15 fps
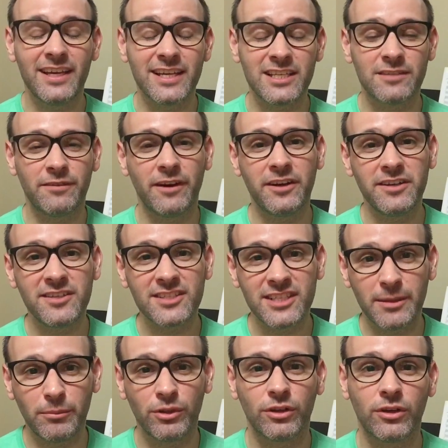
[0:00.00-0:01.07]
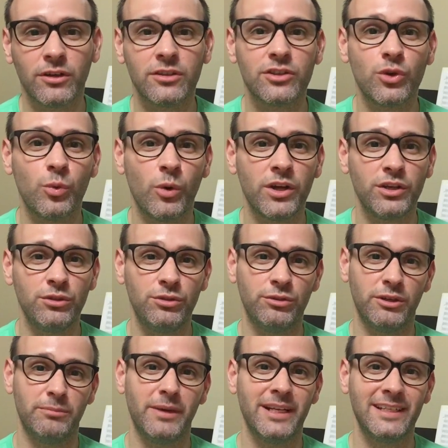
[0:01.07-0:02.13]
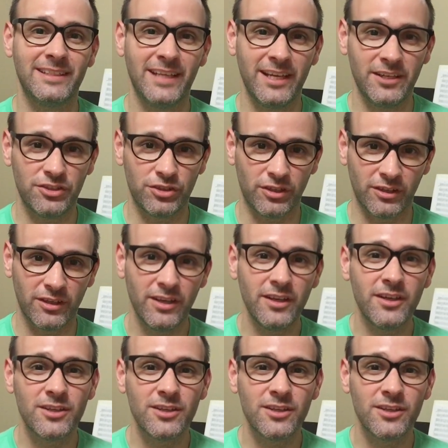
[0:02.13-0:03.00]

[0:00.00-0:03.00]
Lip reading: is very similar to what you do in meditation.